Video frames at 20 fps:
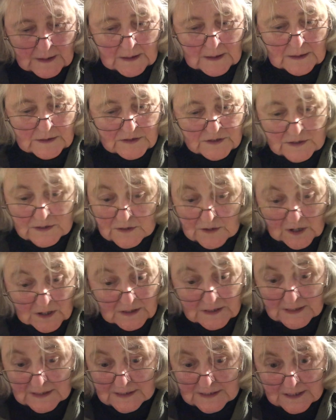she
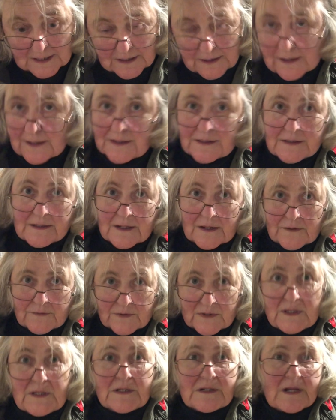colicked, and a
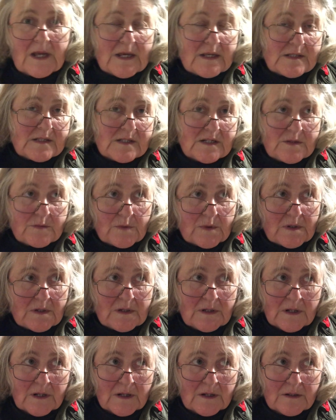really nasty
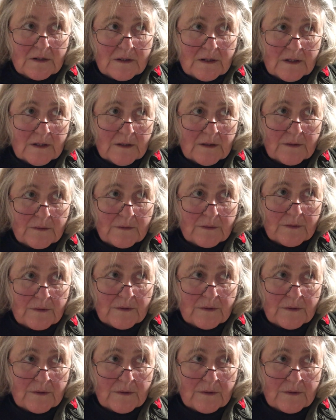one, and, uh,